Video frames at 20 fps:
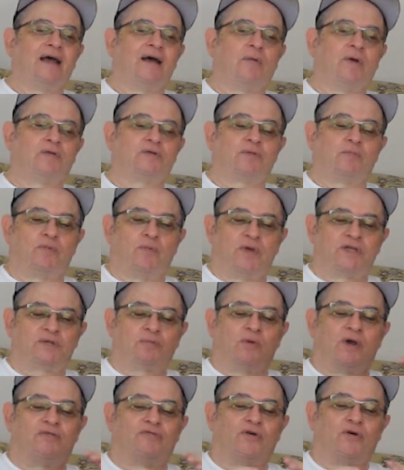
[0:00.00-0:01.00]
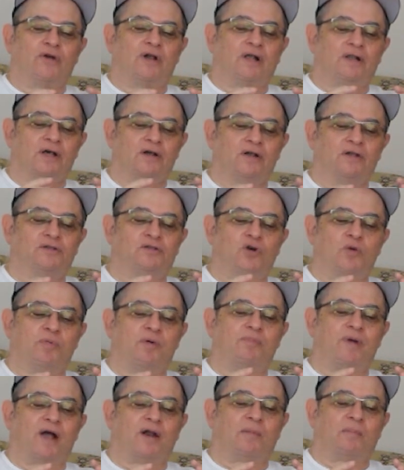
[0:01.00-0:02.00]
We flew in a little
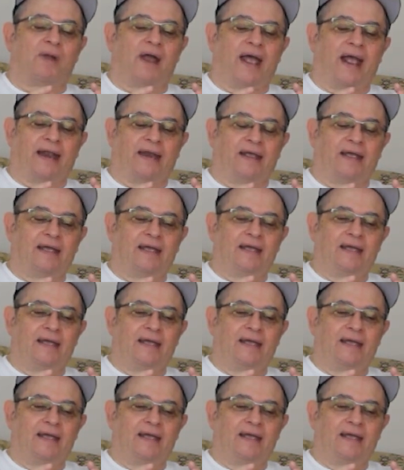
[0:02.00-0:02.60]
two-propeller plane.